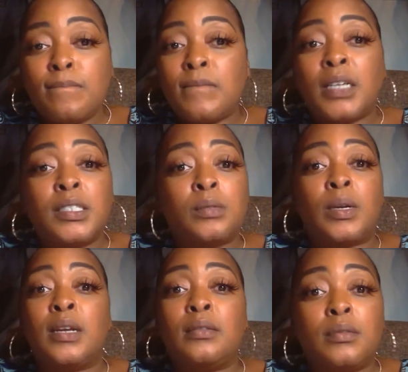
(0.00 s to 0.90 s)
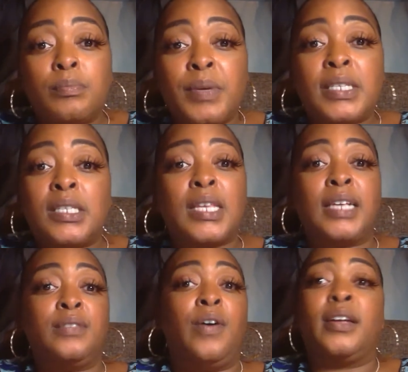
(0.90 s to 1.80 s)

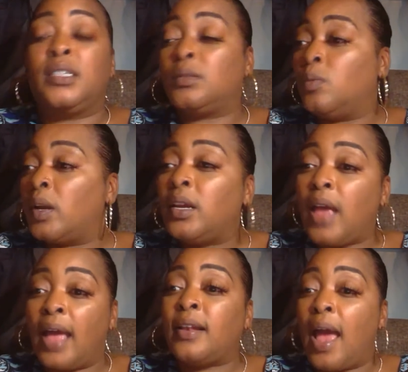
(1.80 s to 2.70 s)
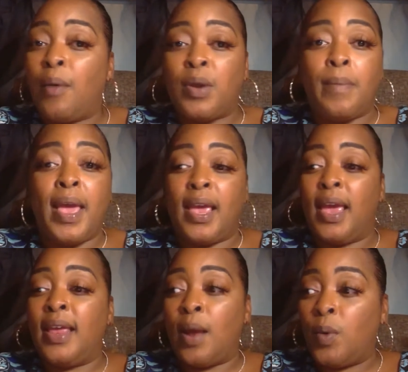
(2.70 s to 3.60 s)
successful. I want to make it,
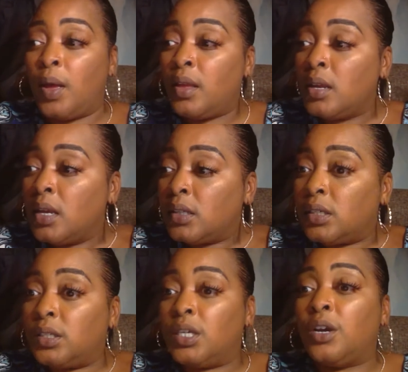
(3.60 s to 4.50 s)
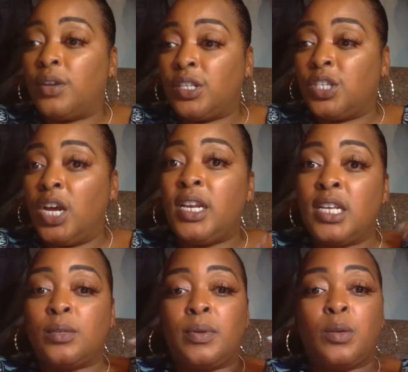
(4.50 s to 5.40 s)
and I want to share this
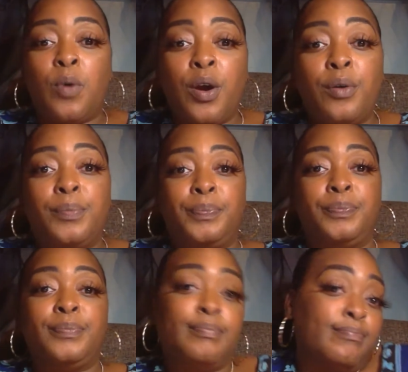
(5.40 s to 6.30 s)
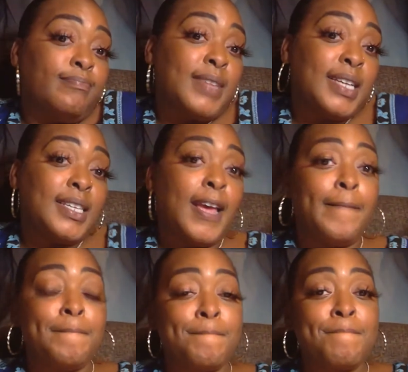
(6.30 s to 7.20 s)
goodness with the world. That's it.
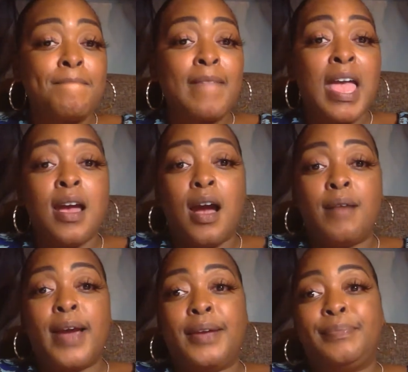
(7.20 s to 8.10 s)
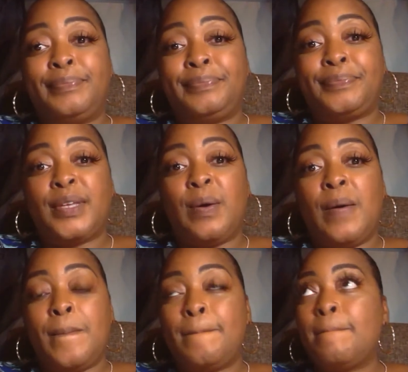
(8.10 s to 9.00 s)
All right.
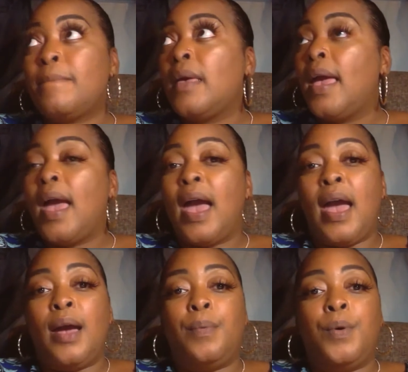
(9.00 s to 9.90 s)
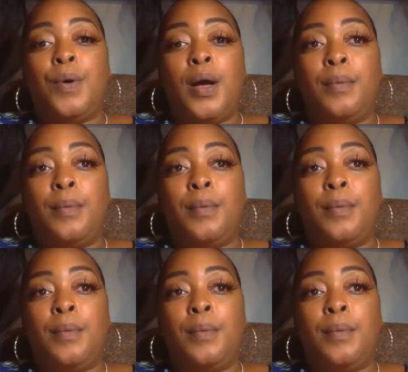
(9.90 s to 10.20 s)
Well, I will